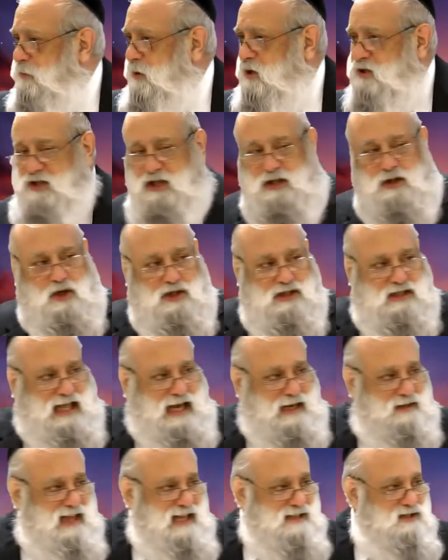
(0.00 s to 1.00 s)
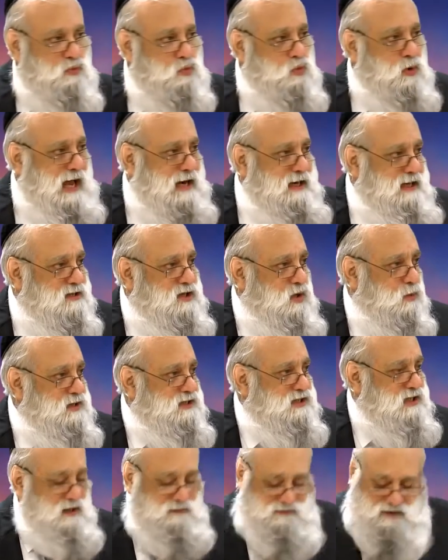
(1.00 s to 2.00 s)
a person looks like that's ready to
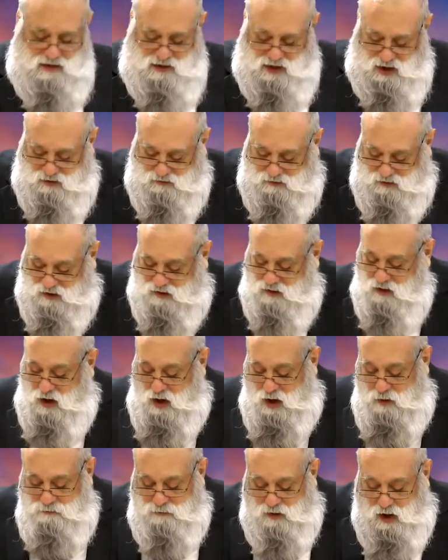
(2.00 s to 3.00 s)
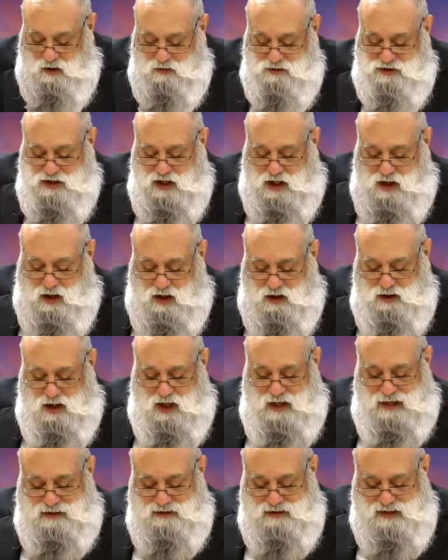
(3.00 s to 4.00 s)
receive the Torah? Moshe
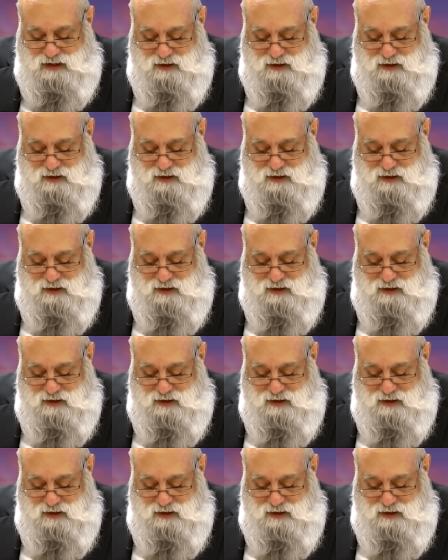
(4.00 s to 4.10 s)
Olo El